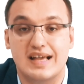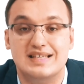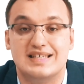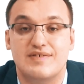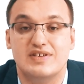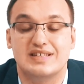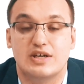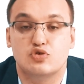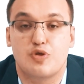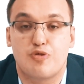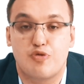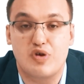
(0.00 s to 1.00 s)
is
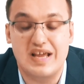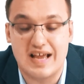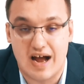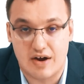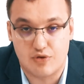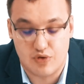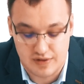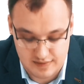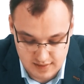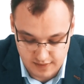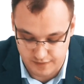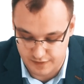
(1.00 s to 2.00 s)

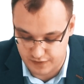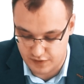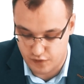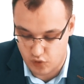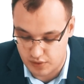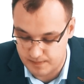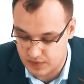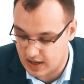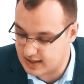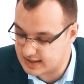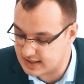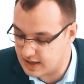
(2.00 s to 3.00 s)
7,354.
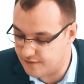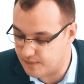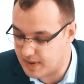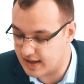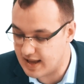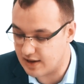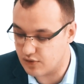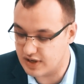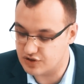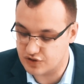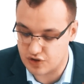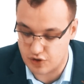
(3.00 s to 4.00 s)
And let's see if my
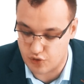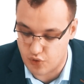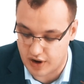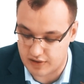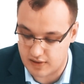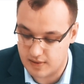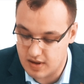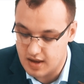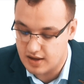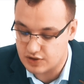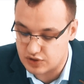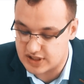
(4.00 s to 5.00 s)
calculations are correct.
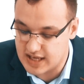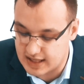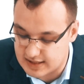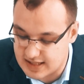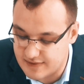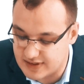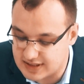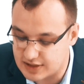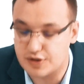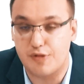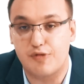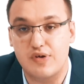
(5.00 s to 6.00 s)
So see,
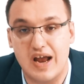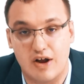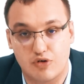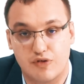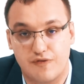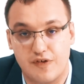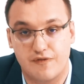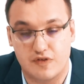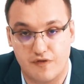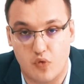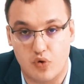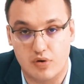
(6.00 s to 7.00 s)
times three hundred fifty
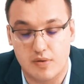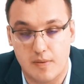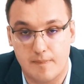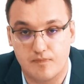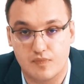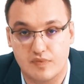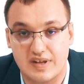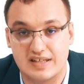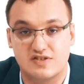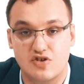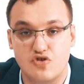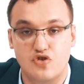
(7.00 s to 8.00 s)
four.
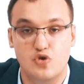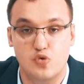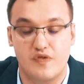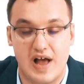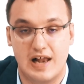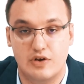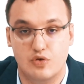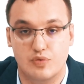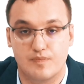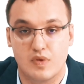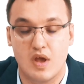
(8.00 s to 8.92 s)
That's the new value.